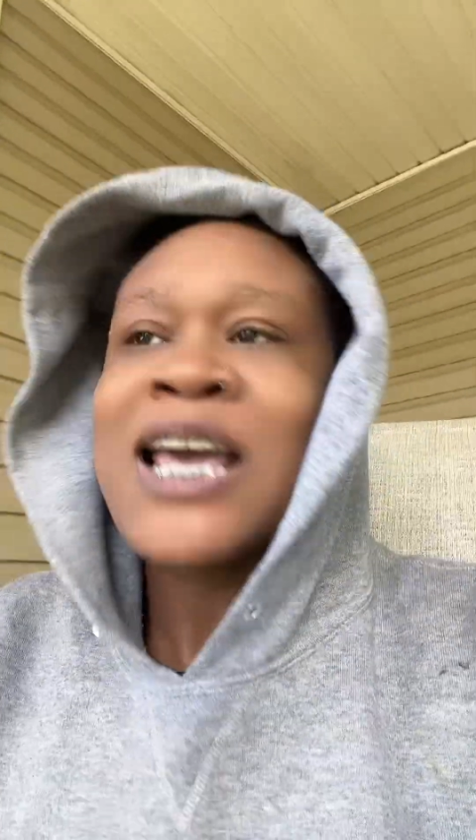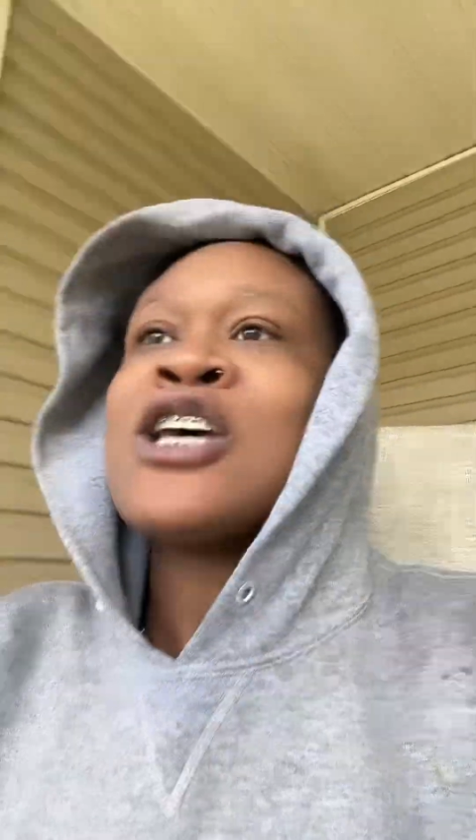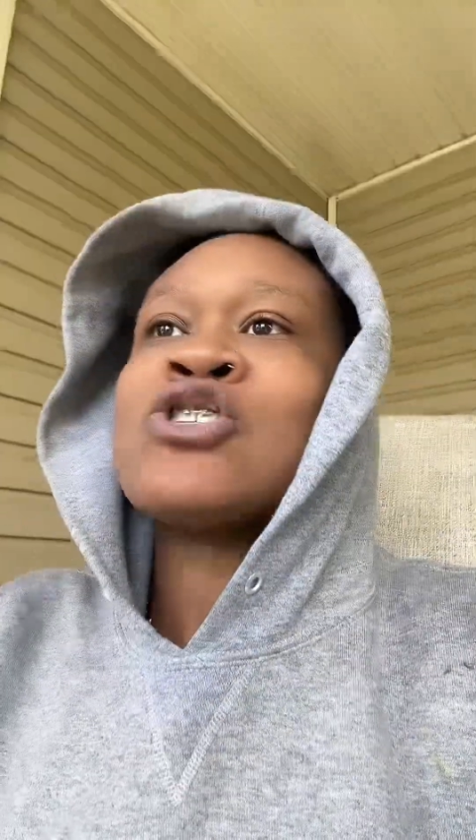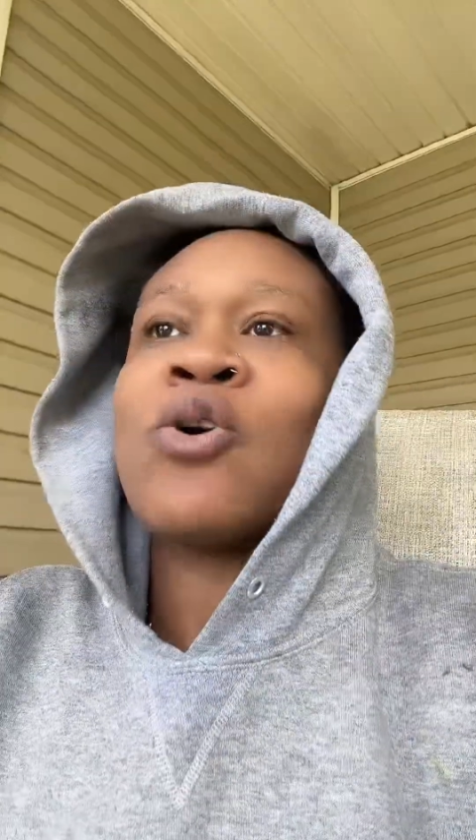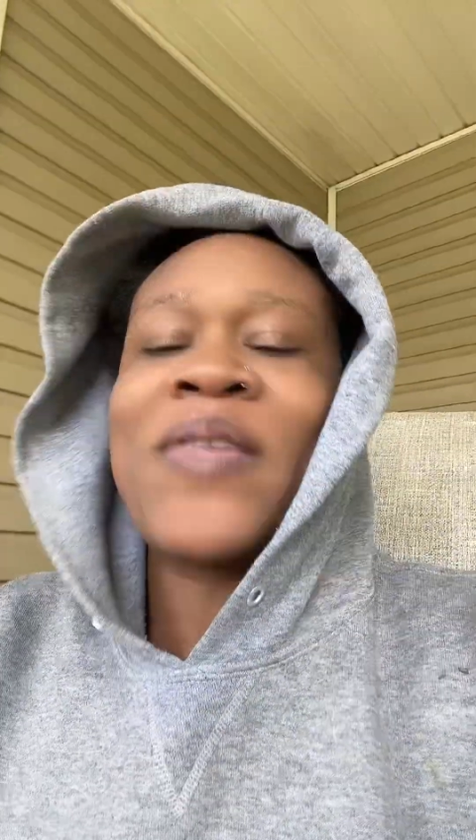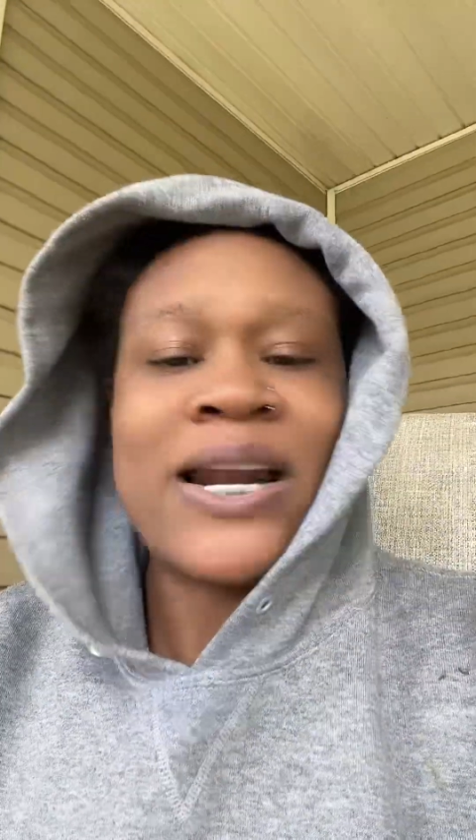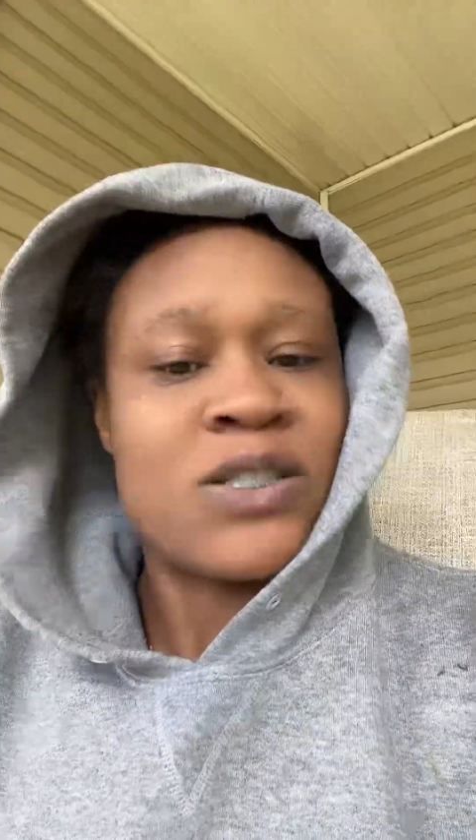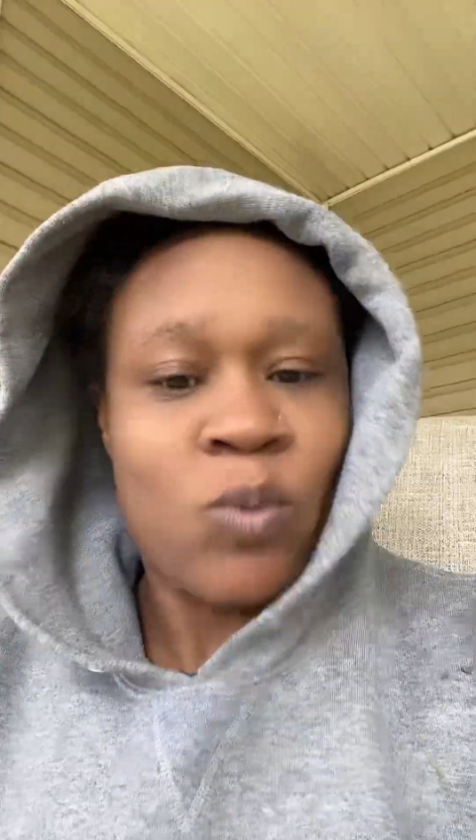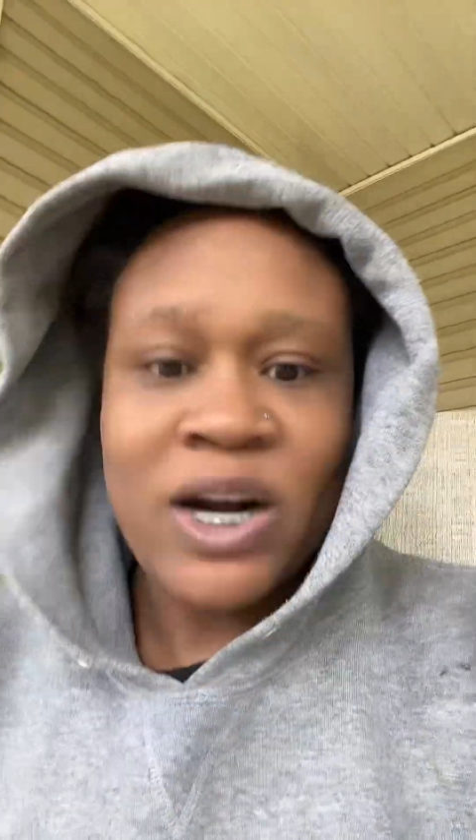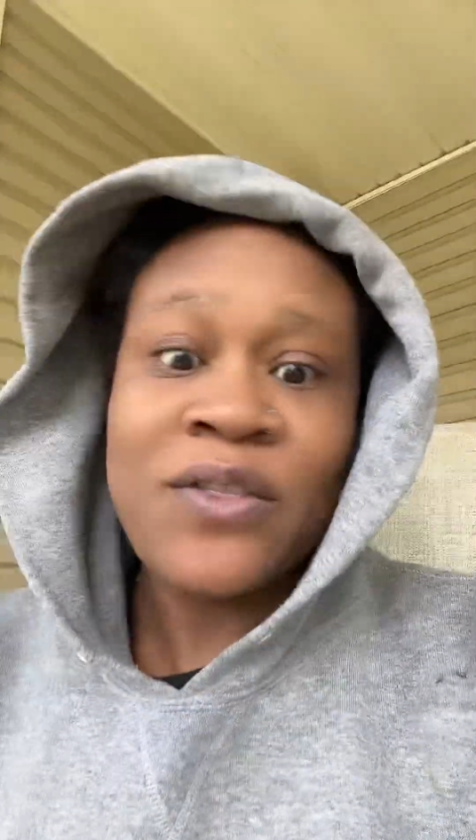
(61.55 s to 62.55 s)
So that is
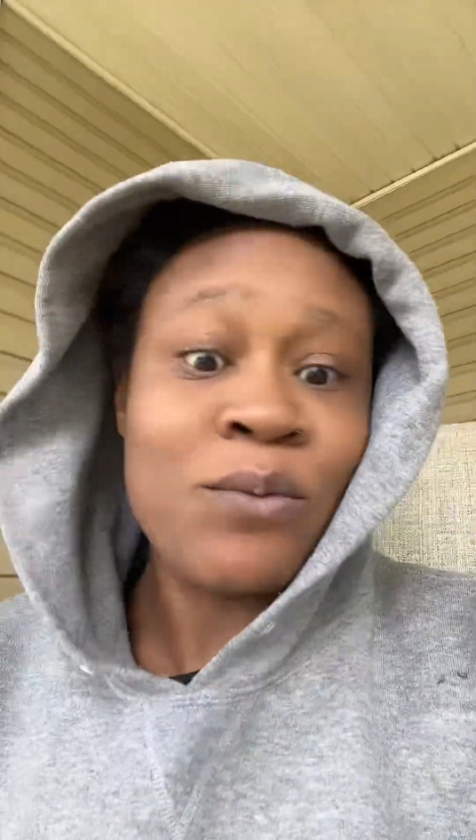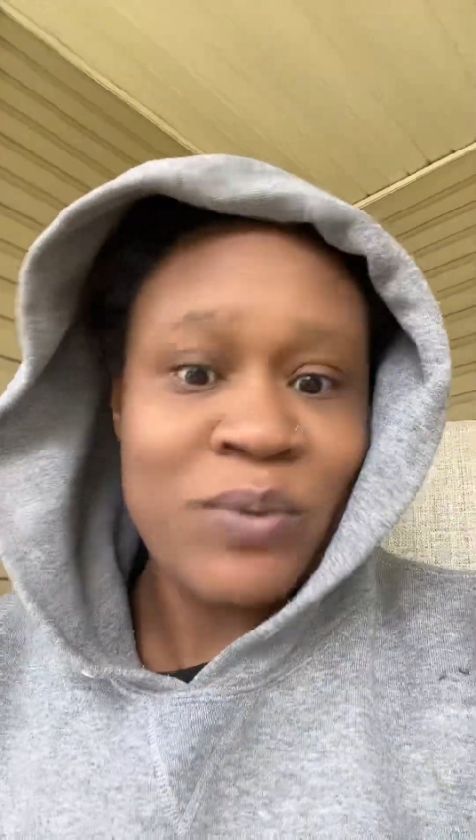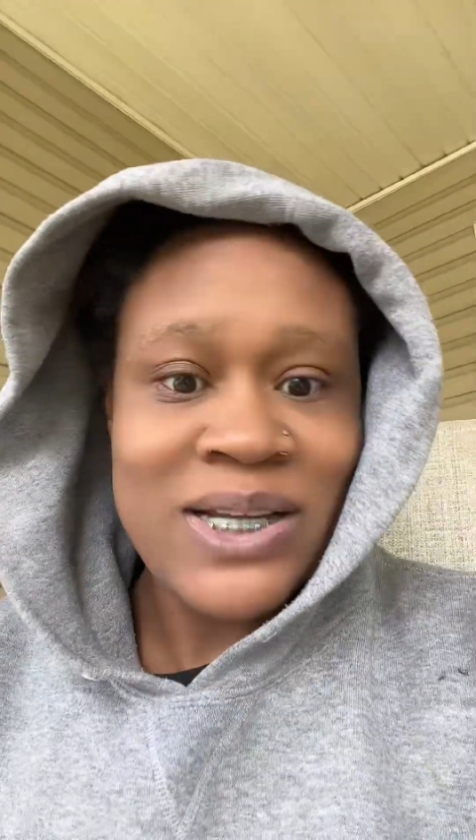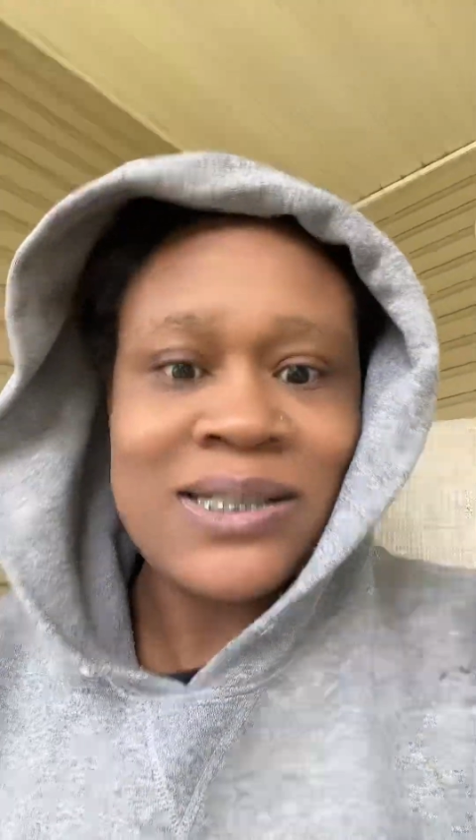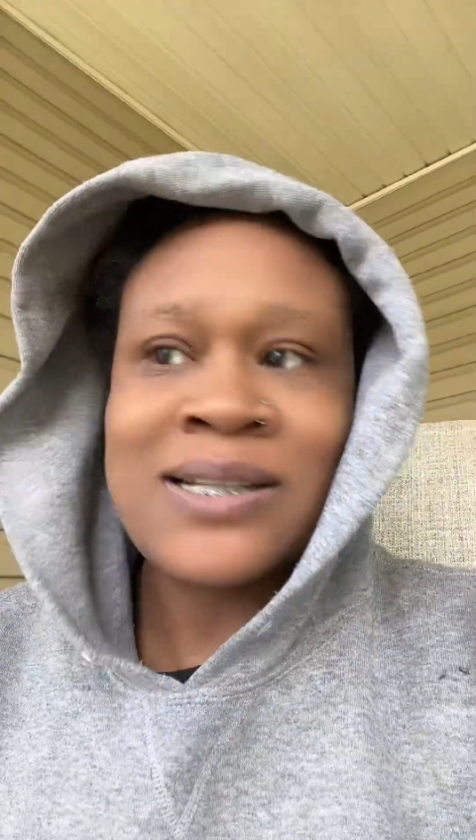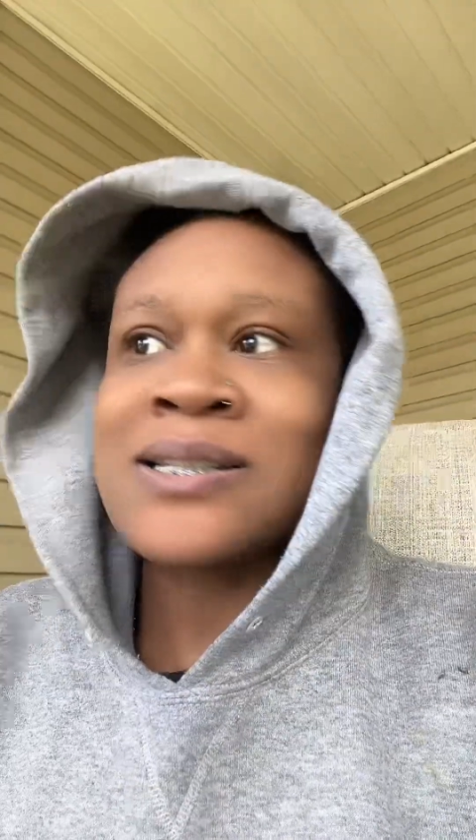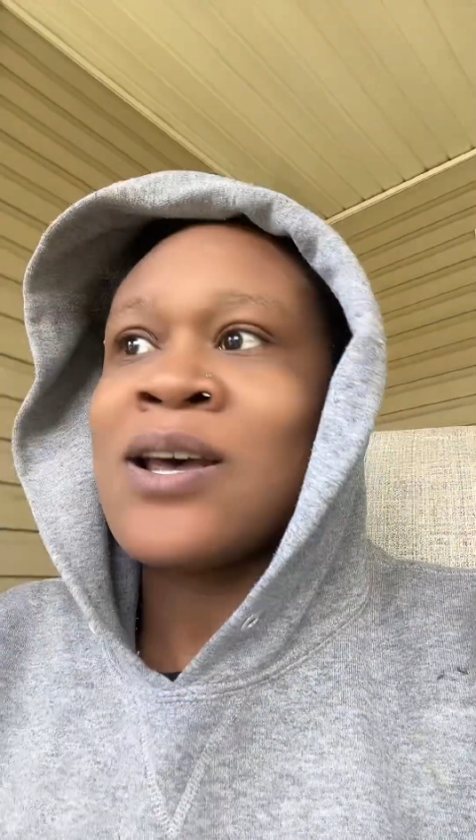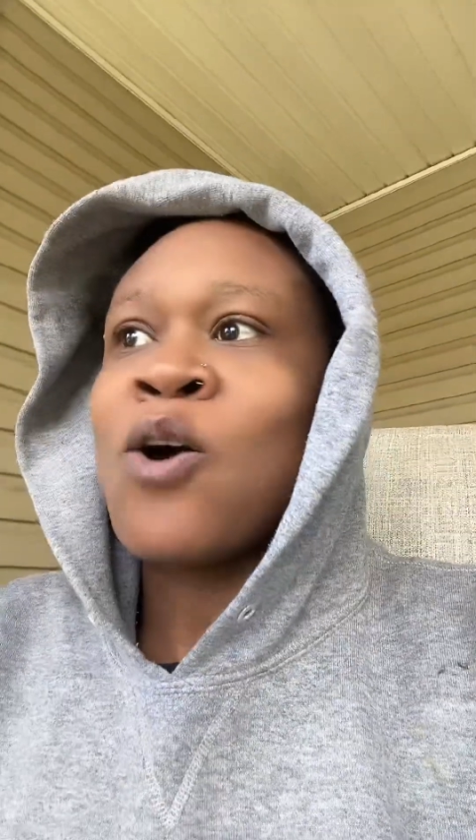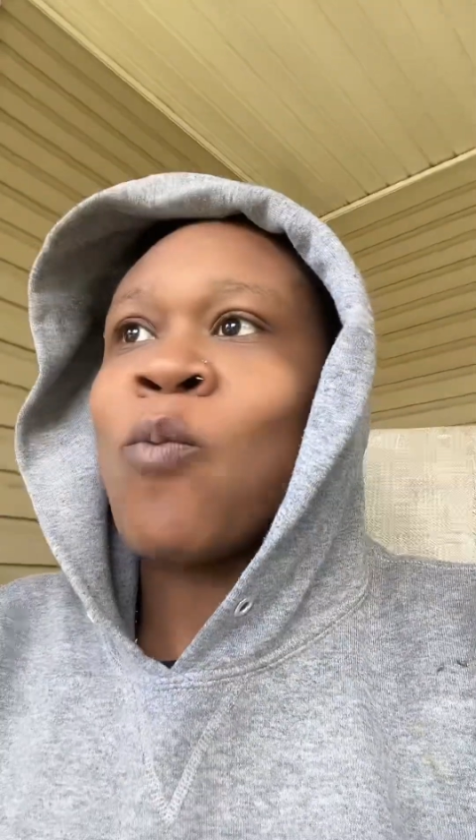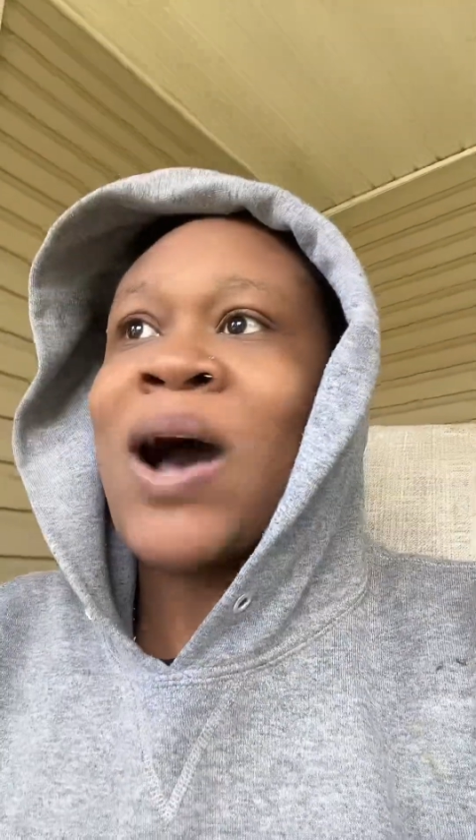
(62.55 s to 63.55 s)
one of the reasons
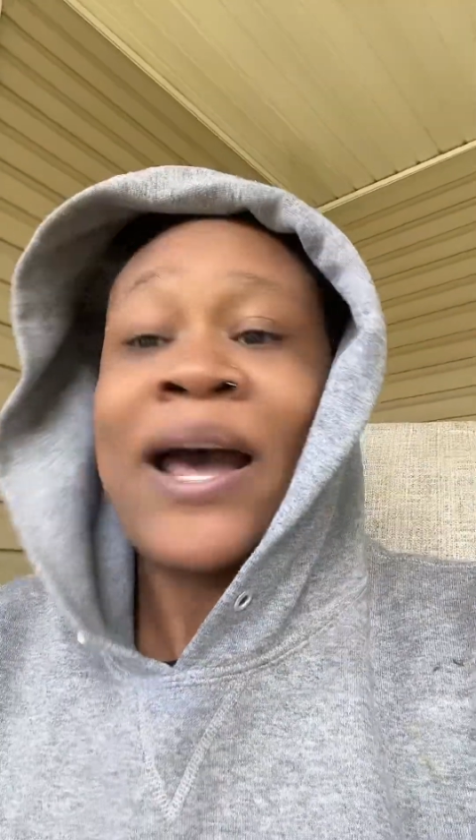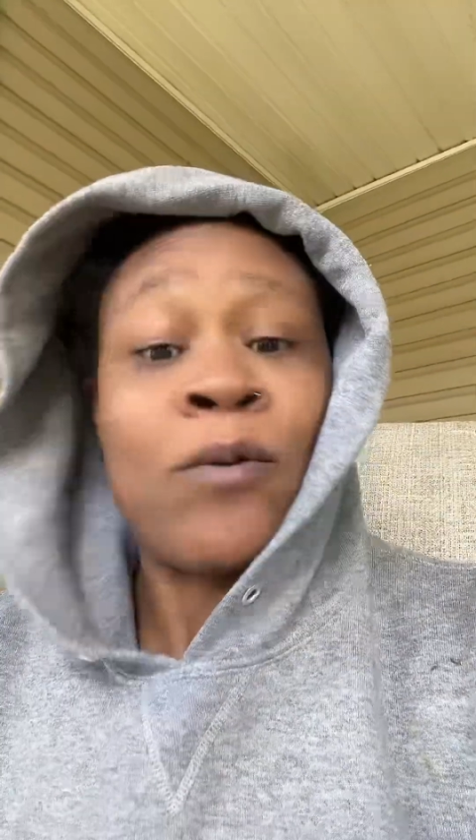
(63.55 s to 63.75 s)
why